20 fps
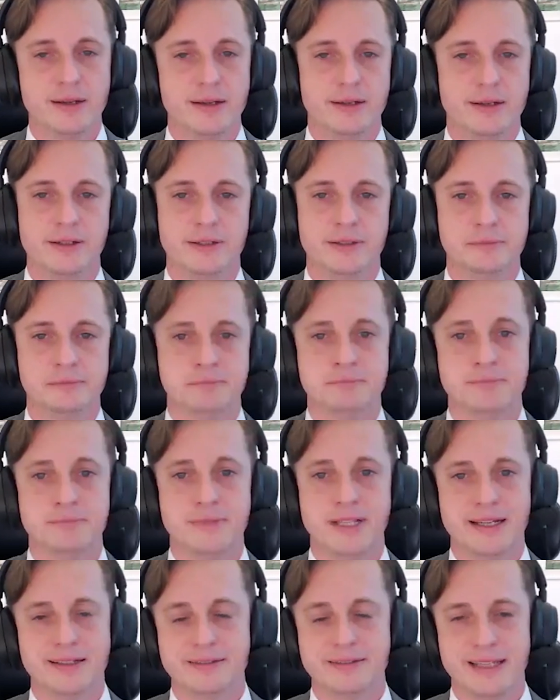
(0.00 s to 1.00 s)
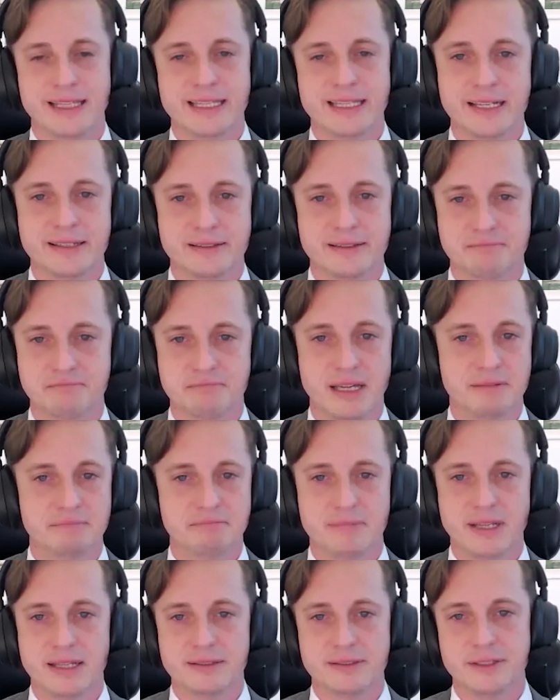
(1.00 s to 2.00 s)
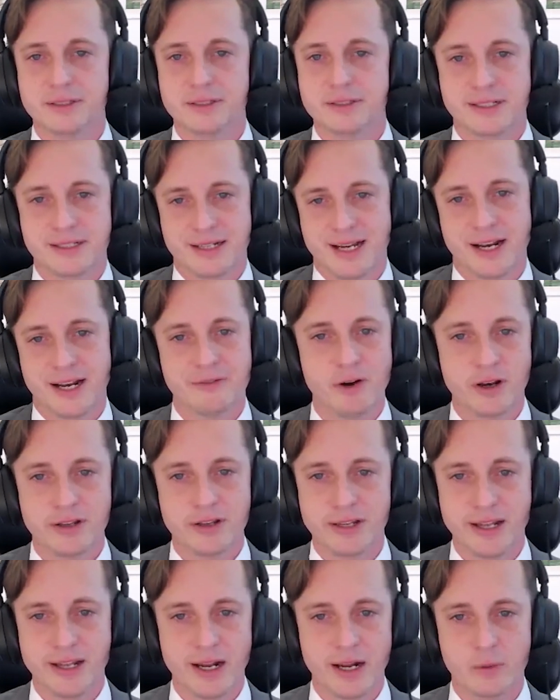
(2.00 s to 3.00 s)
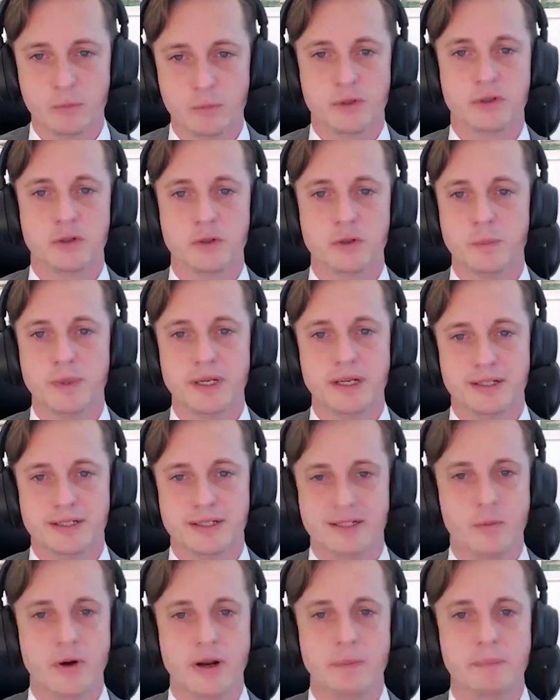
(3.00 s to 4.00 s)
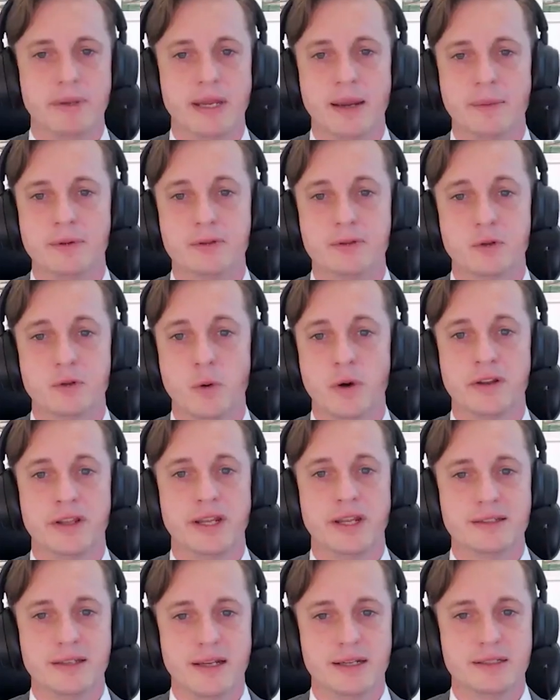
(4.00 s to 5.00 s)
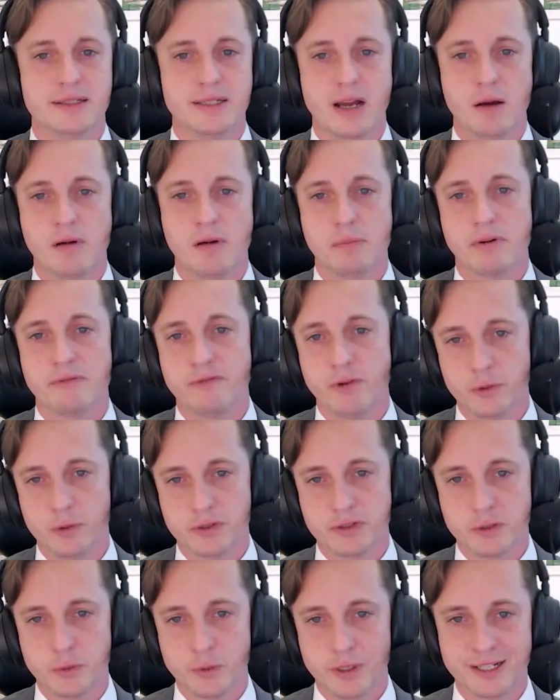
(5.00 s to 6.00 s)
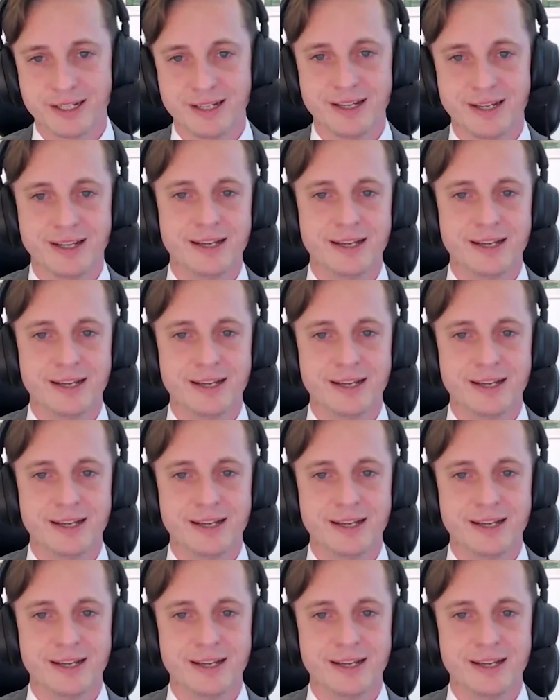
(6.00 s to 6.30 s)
Like that's just the kind of holiday that I wouldn't do, because I want to be able to go on the internet and see how my portfolio is doing.